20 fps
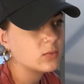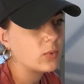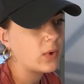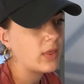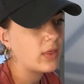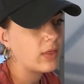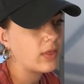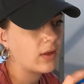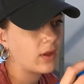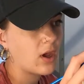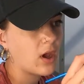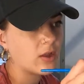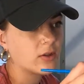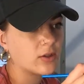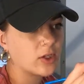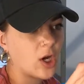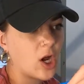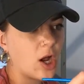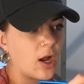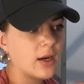with the
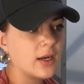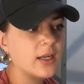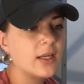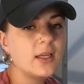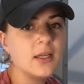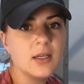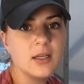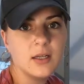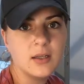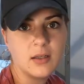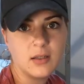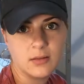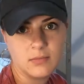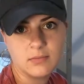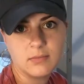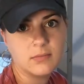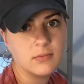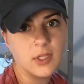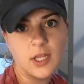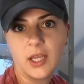color on it in
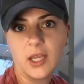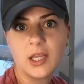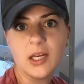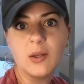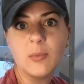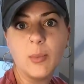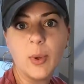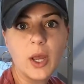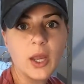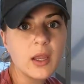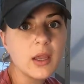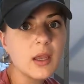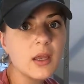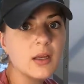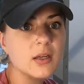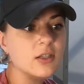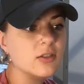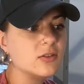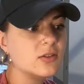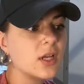a bucket,
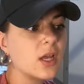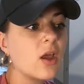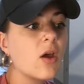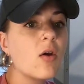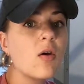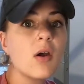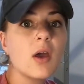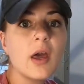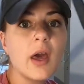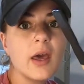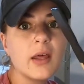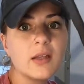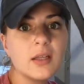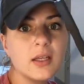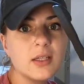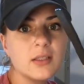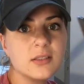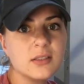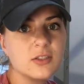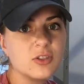and you say, oh, I'd
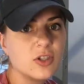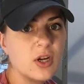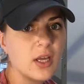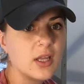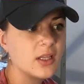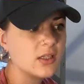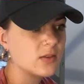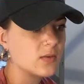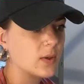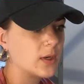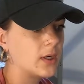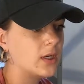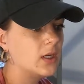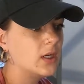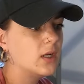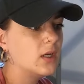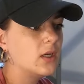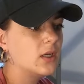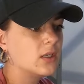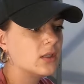like to try this one.
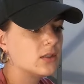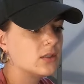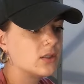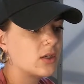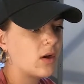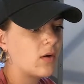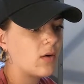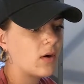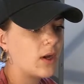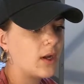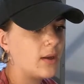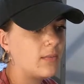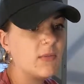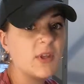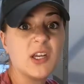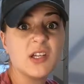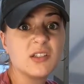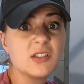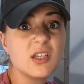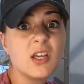So
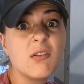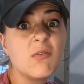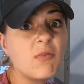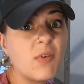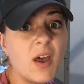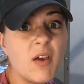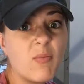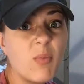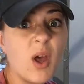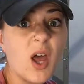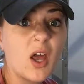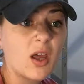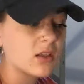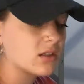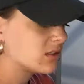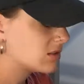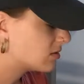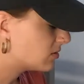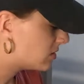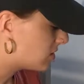then it's like $5.